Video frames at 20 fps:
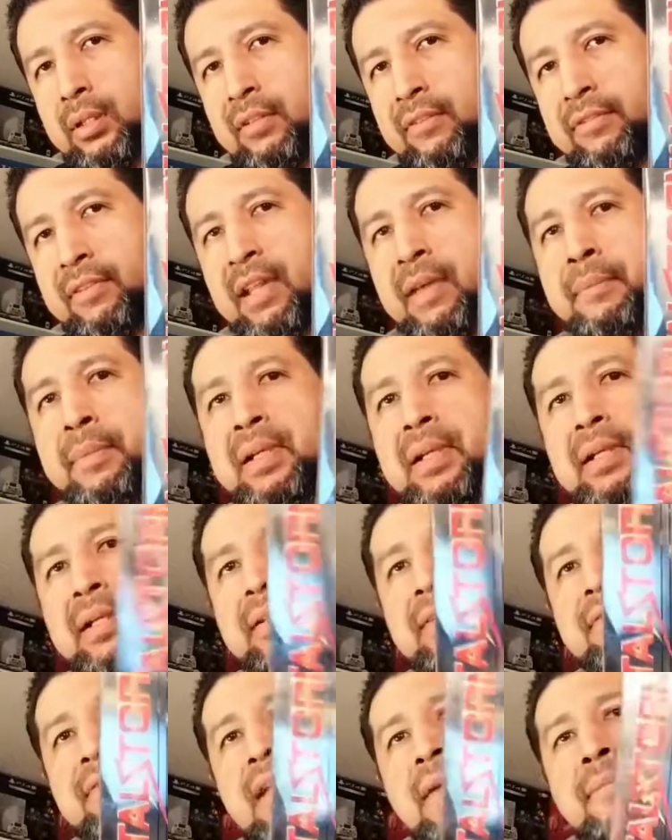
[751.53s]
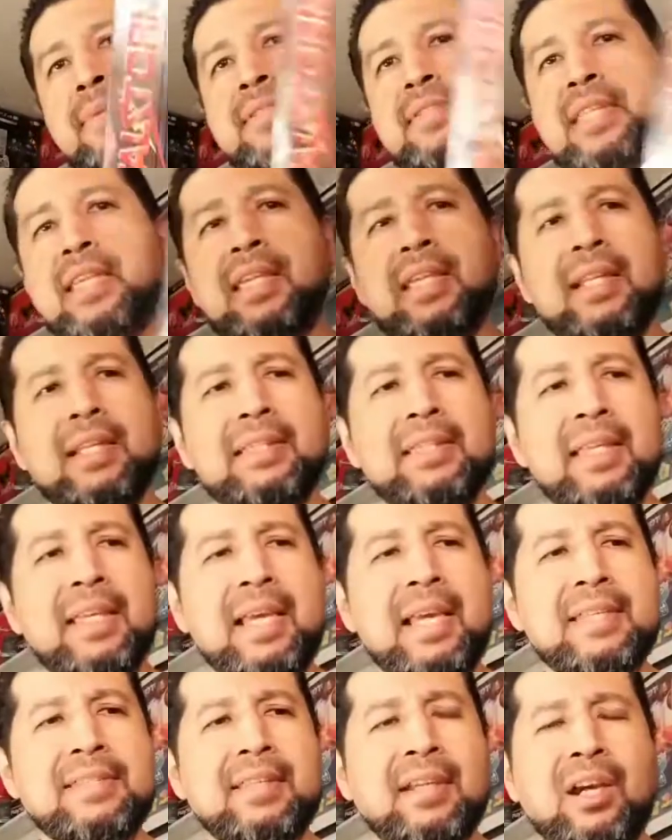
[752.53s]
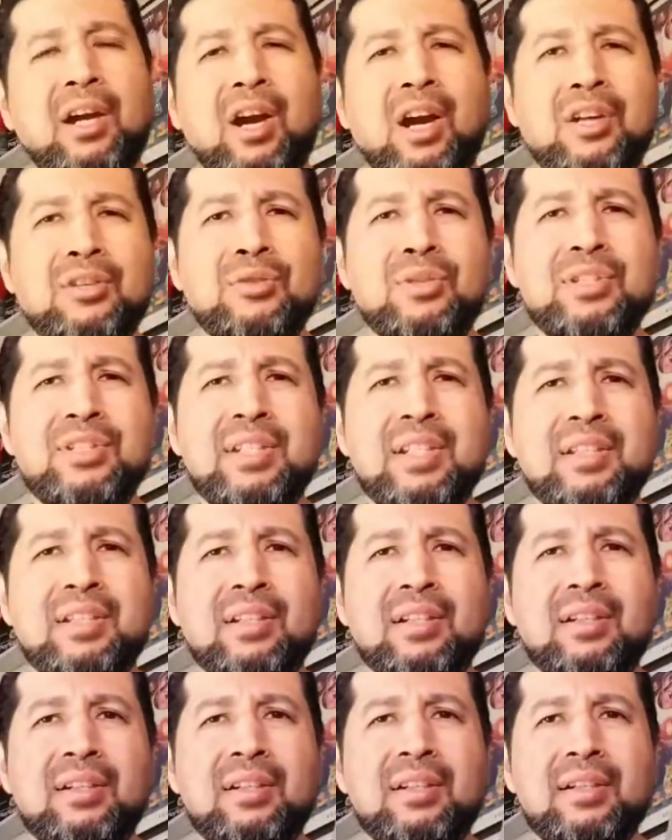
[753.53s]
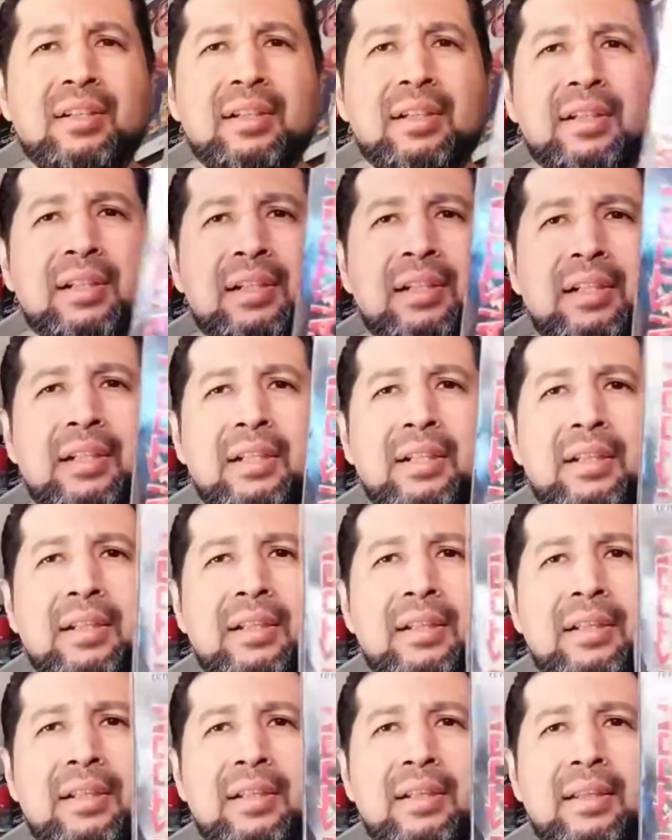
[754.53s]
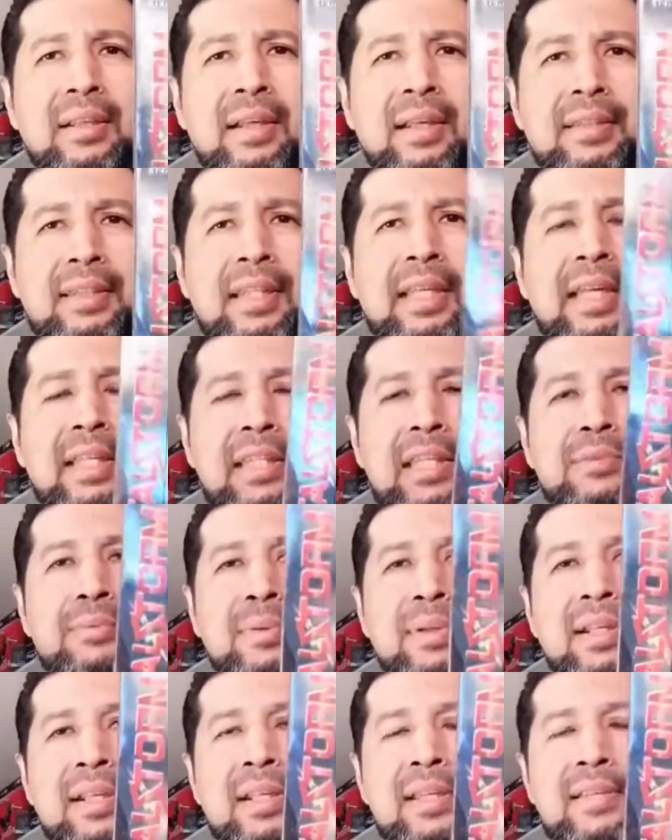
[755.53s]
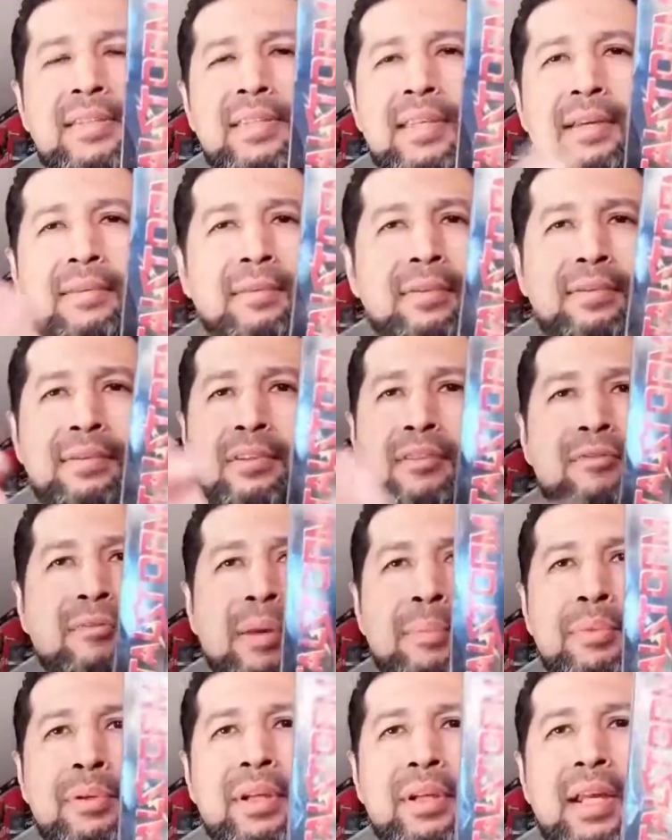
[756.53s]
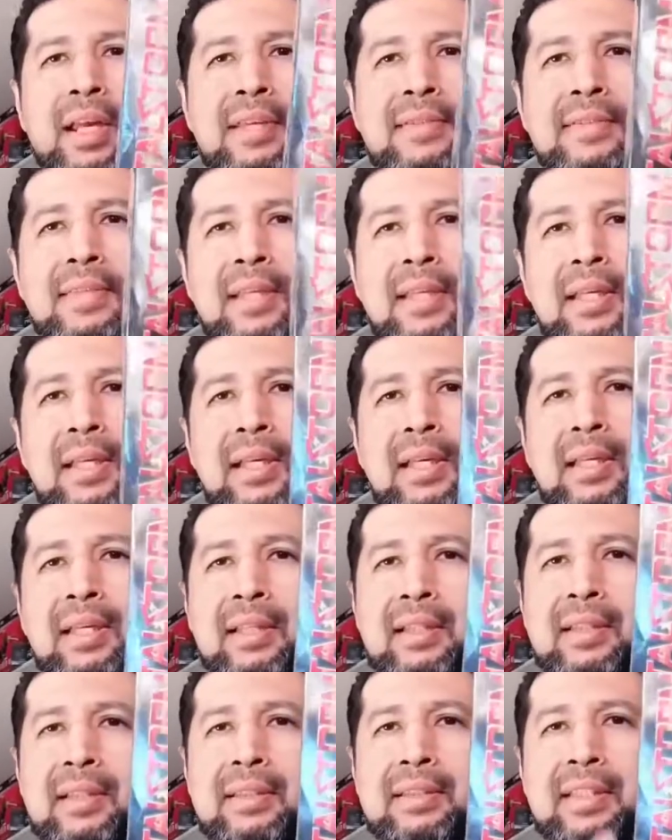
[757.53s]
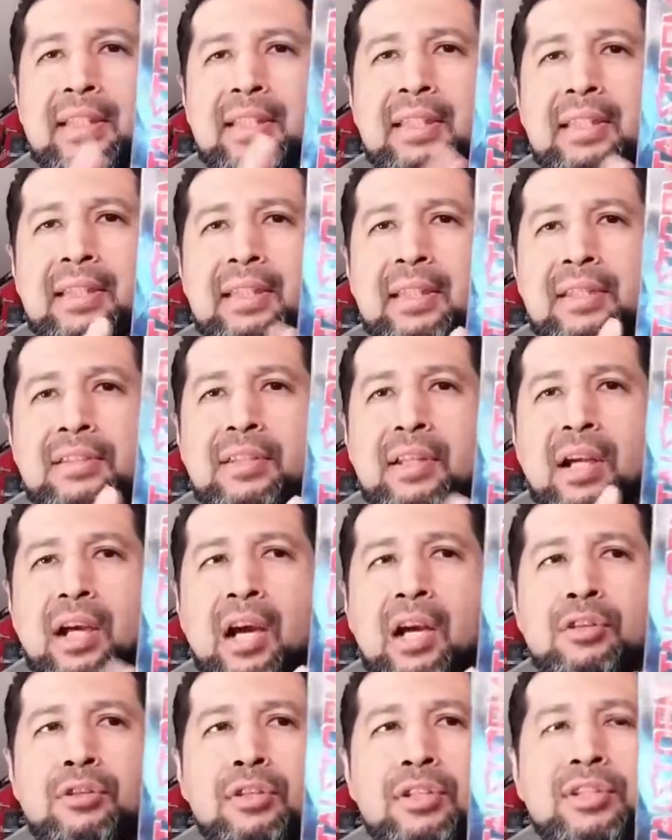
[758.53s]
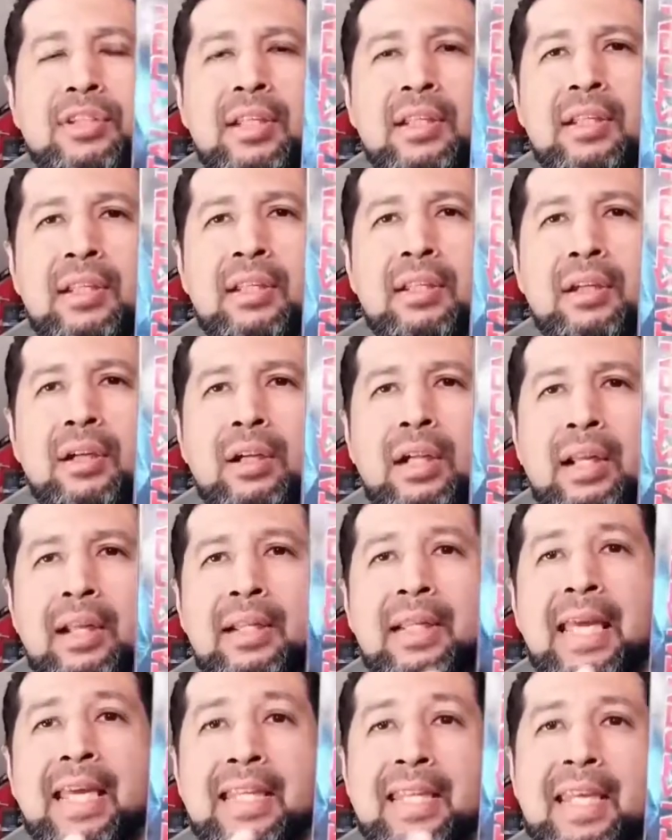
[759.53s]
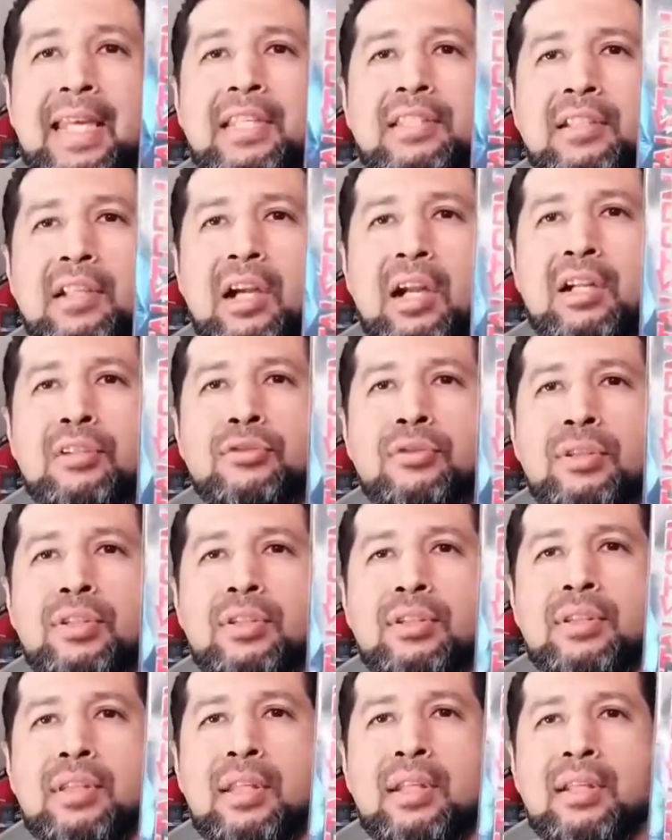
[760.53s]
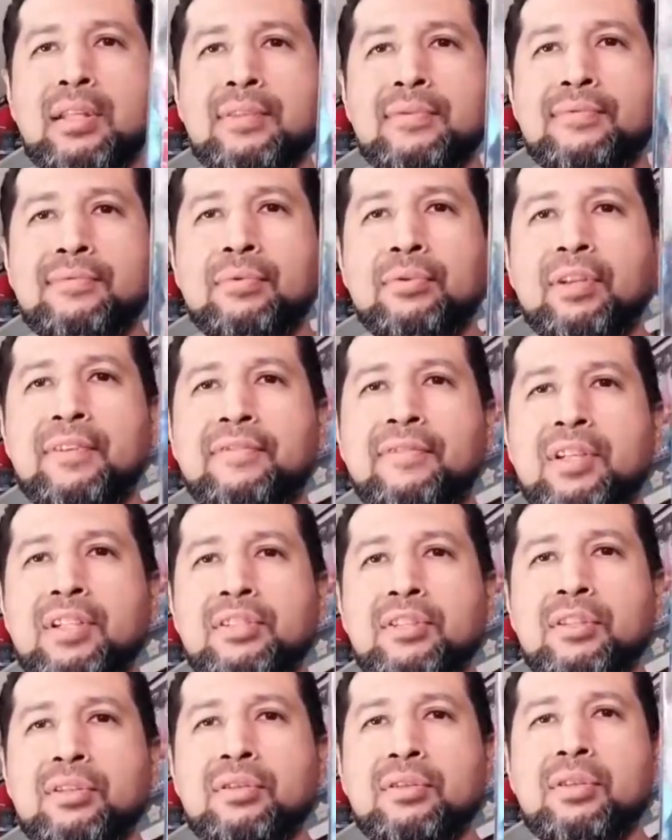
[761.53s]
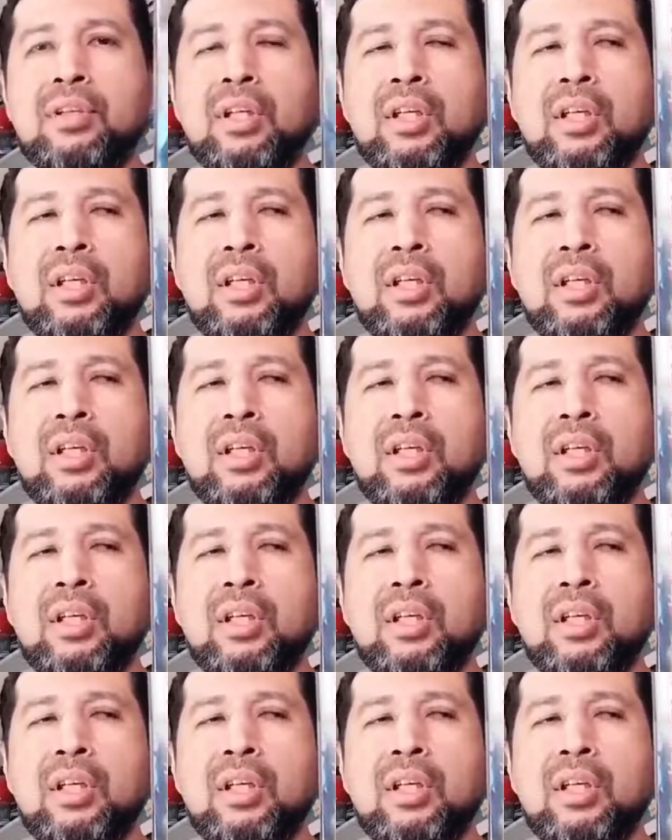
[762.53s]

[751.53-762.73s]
If I'm not mistaken, I think it has the cartridge in there. I think that's what it is. I don't remember, you guys. I think there's a cartridge in there, an NES cartridge, that it's fully functional.